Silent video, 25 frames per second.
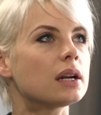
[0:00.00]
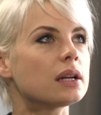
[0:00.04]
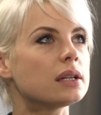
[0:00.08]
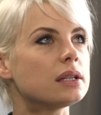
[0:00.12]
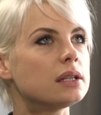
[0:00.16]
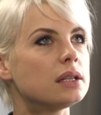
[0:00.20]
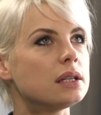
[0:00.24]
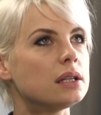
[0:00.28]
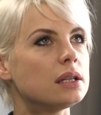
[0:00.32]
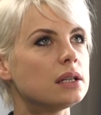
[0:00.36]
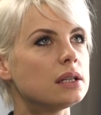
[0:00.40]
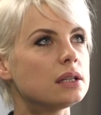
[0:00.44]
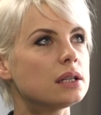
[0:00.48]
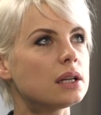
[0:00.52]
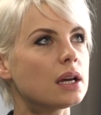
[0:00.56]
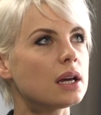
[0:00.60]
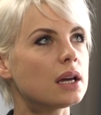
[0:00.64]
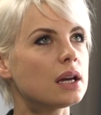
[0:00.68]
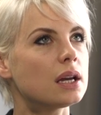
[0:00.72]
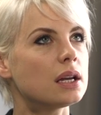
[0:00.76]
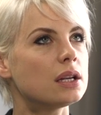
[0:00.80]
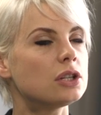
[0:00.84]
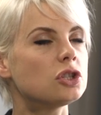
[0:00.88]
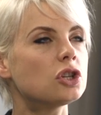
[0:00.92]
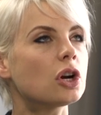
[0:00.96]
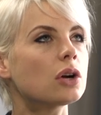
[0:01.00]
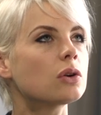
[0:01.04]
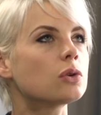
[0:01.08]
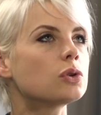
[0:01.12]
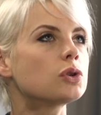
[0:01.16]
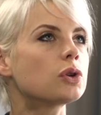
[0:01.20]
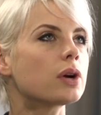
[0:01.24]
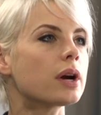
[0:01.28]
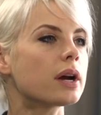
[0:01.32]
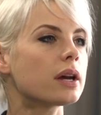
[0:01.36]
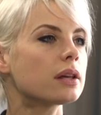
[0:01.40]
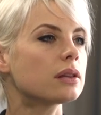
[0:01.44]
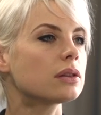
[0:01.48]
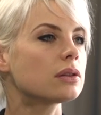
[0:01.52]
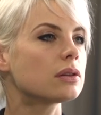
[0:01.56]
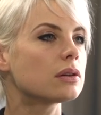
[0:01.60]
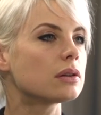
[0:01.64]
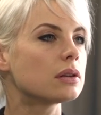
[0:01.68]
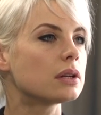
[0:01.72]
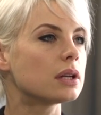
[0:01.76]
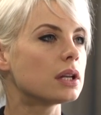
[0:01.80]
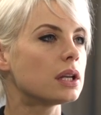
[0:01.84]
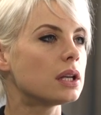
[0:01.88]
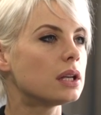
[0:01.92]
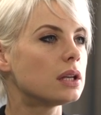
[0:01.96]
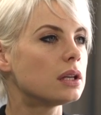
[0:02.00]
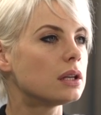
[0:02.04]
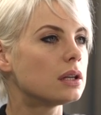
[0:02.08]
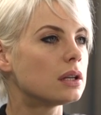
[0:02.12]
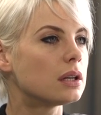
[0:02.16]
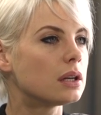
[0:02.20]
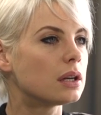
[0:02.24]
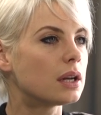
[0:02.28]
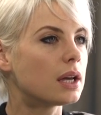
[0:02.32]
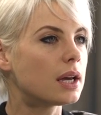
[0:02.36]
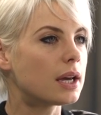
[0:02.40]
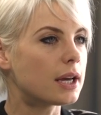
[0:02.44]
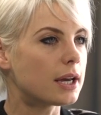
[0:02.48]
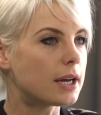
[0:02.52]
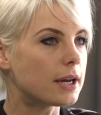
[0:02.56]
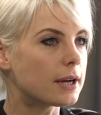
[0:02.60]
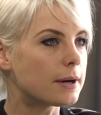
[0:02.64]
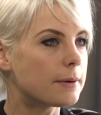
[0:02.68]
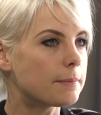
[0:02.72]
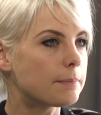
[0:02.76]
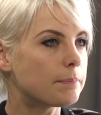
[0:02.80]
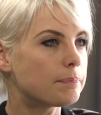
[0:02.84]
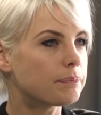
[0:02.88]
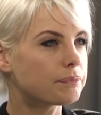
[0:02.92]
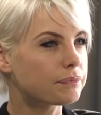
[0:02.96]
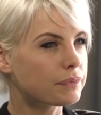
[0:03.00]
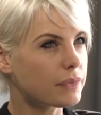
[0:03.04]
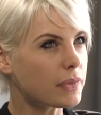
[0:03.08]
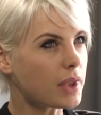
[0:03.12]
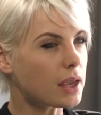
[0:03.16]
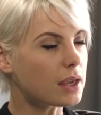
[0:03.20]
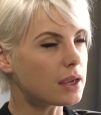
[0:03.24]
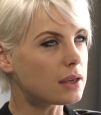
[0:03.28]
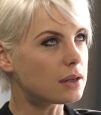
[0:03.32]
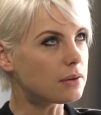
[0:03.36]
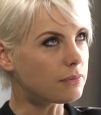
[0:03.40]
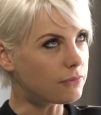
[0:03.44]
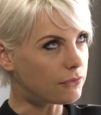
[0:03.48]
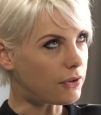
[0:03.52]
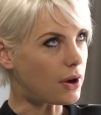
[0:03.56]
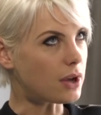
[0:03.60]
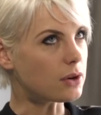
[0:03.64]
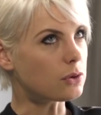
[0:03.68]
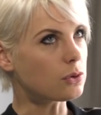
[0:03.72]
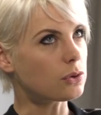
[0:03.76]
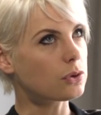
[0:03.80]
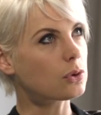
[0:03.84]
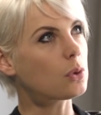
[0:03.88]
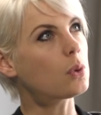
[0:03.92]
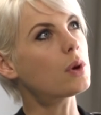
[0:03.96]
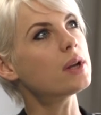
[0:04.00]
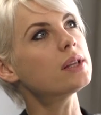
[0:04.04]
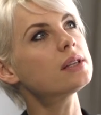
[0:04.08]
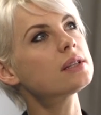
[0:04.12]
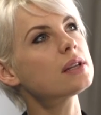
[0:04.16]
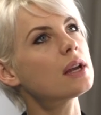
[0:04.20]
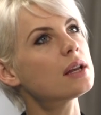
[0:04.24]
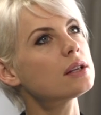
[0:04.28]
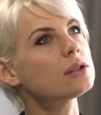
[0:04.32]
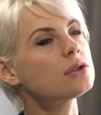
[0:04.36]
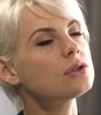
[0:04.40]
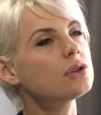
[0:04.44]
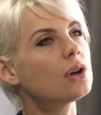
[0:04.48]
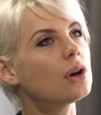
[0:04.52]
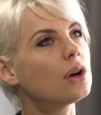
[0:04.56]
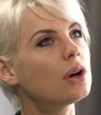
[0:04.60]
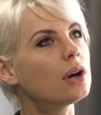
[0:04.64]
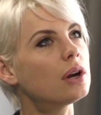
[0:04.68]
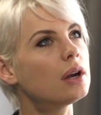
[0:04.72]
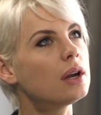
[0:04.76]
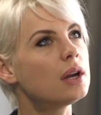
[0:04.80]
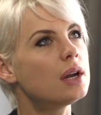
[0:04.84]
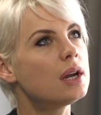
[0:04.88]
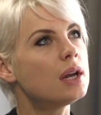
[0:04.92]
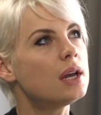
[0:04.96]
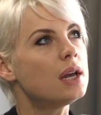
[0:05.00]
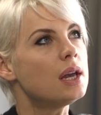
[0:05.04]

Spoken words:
then I did a jungle triathlon in far north Queensland. So